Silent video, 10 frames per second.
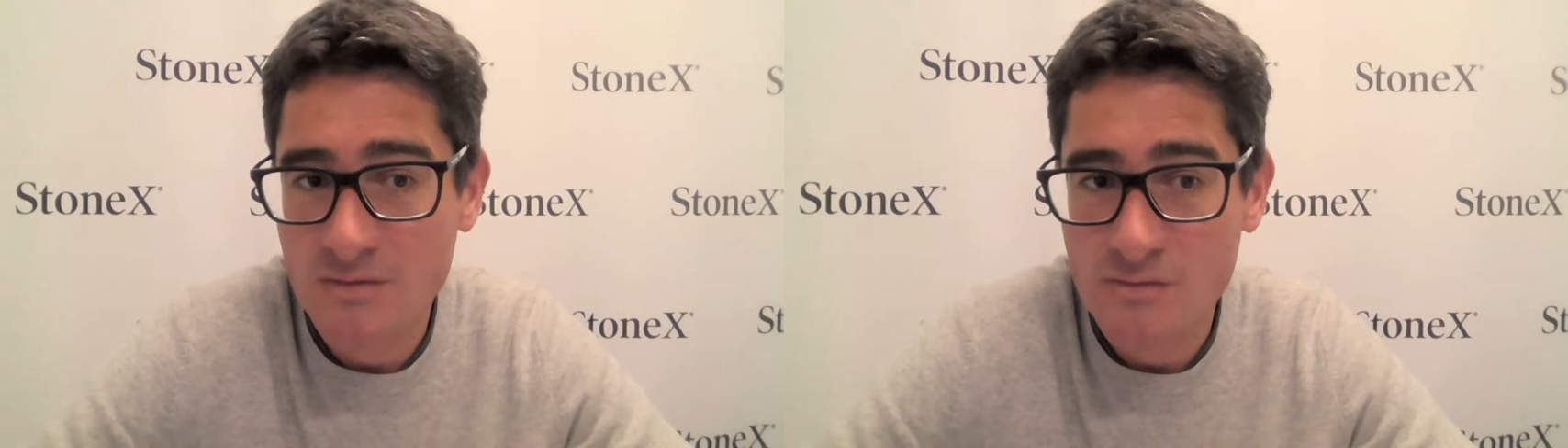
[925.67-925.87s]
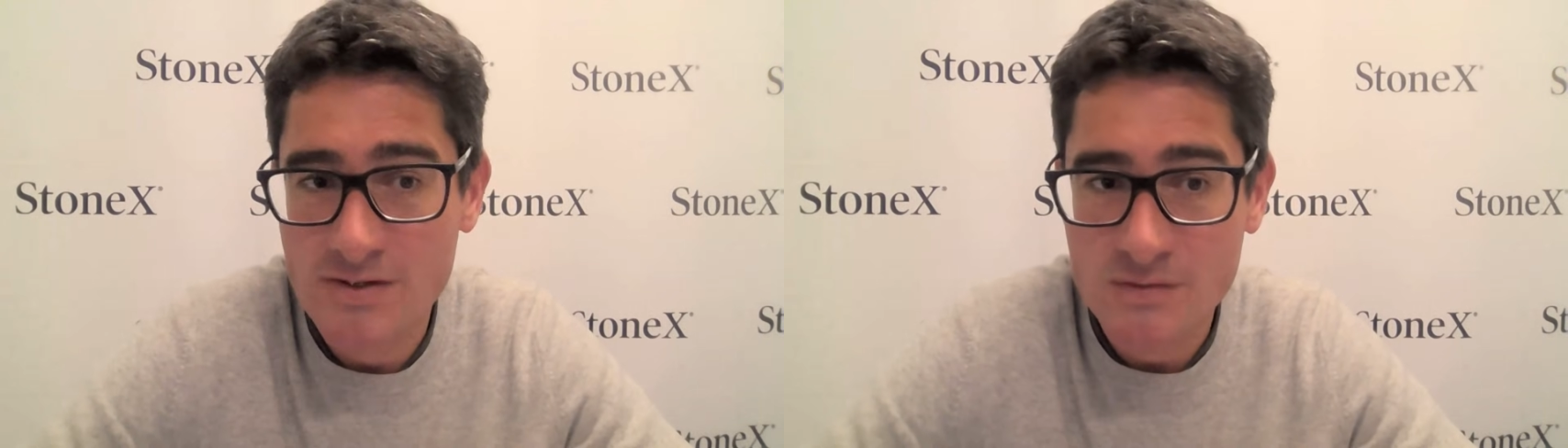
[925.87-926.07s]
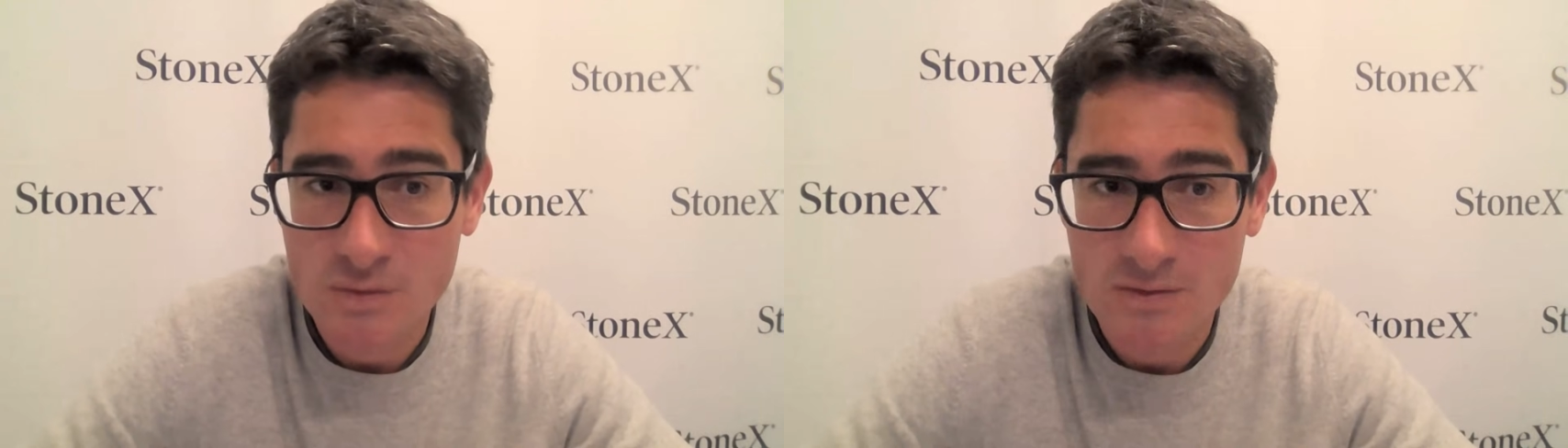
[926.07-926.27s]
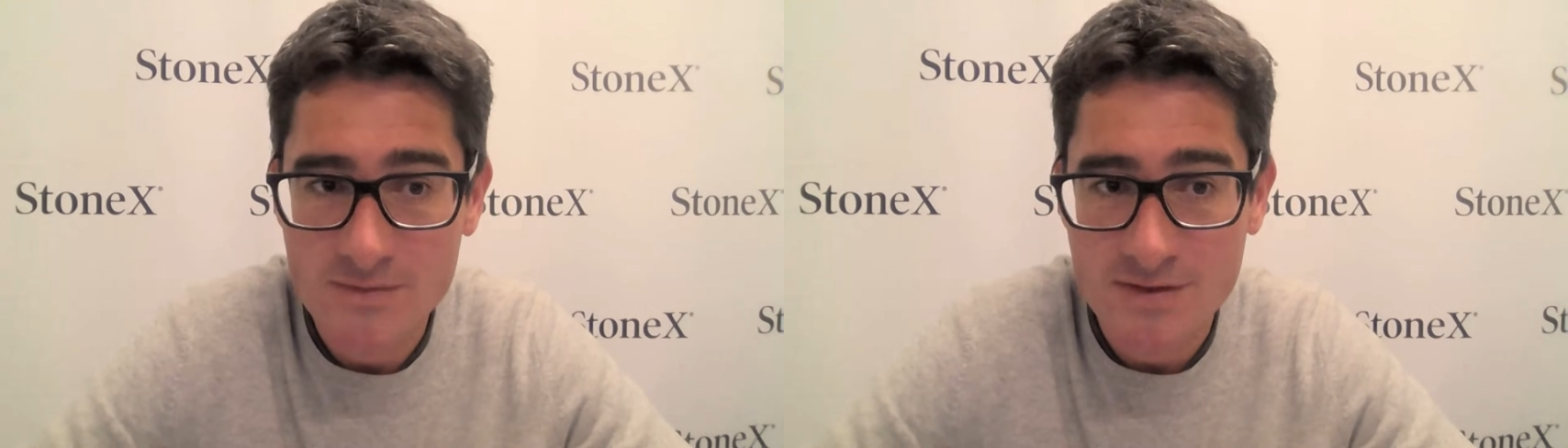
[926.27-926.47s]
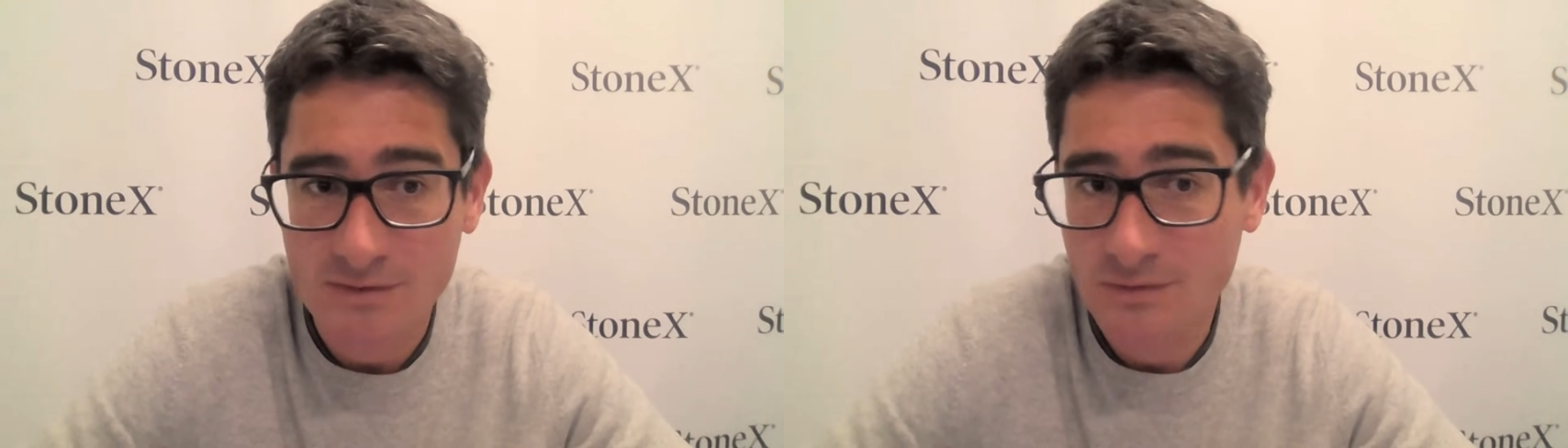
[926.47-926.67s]
of U.S. growth
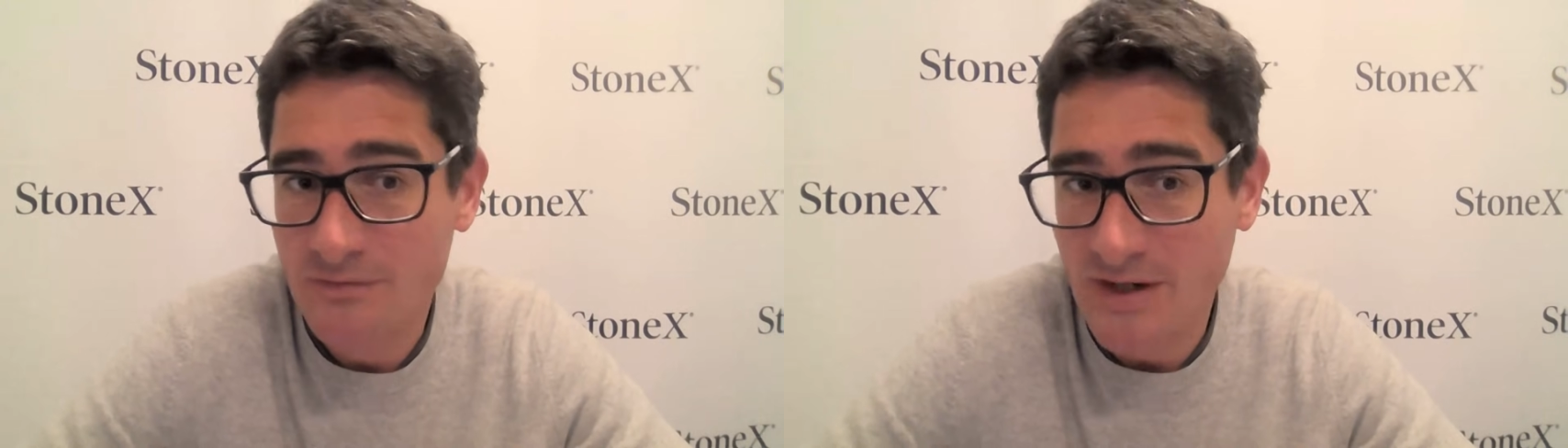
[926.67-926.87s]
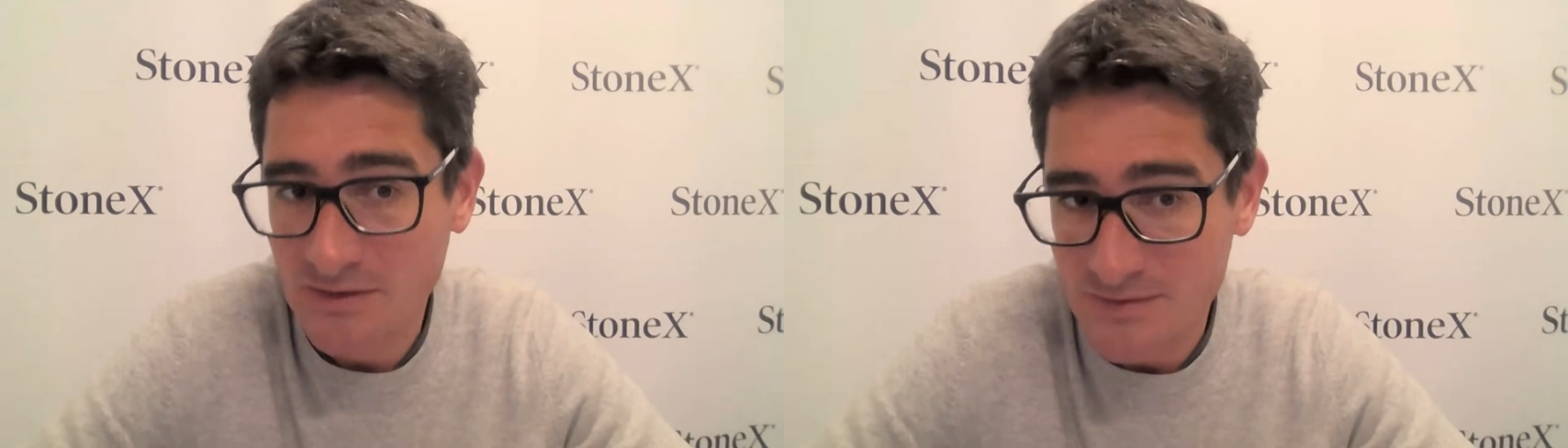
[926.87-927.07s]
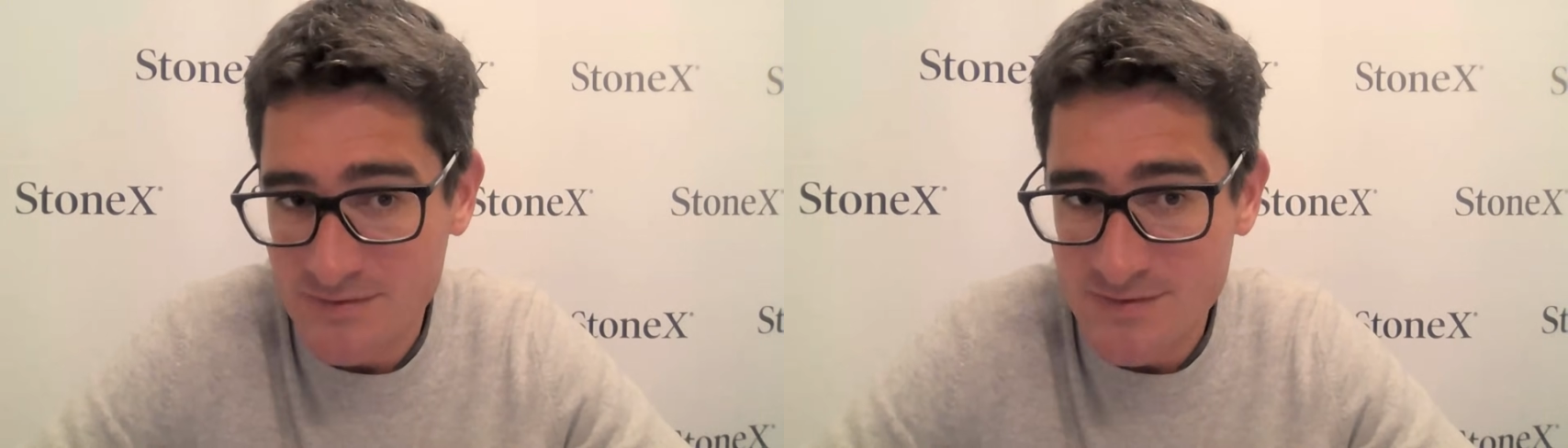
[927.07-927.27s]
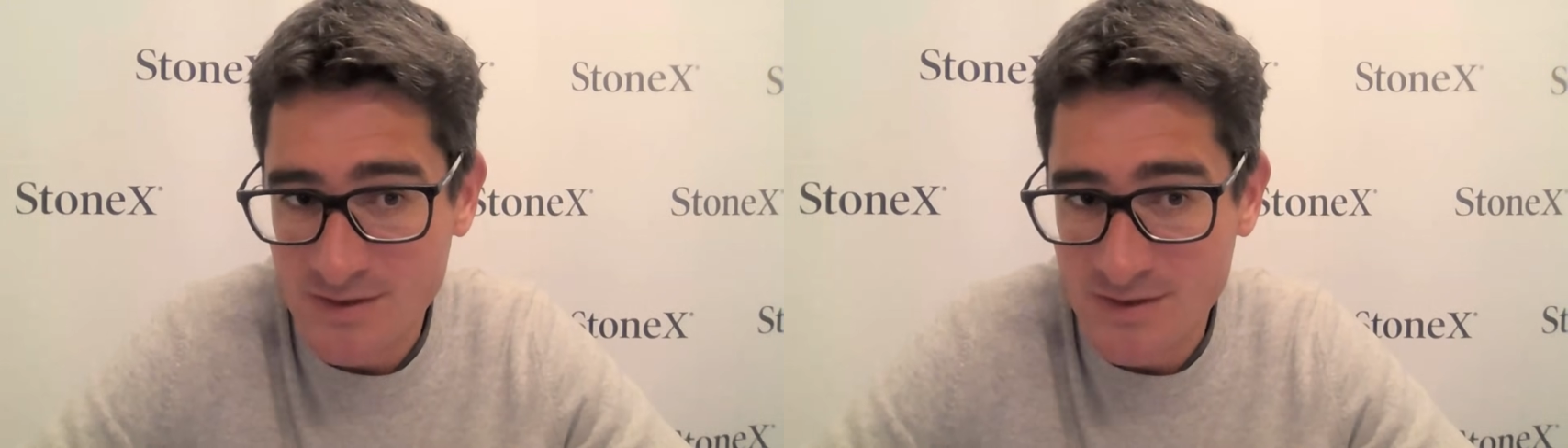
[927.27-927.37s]
starts to falter,